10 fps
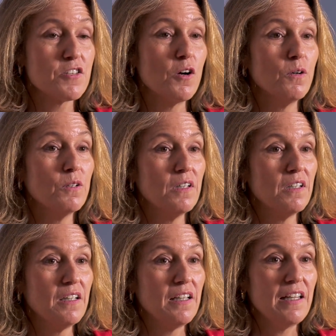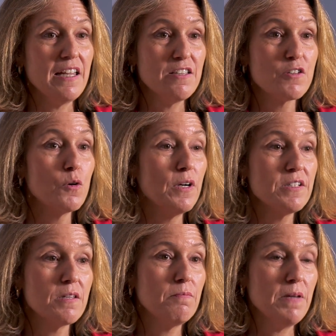So he's
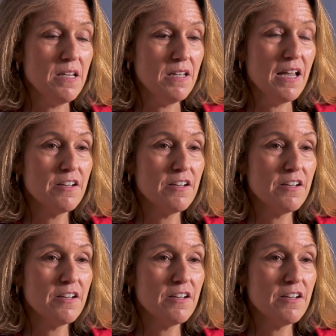going to be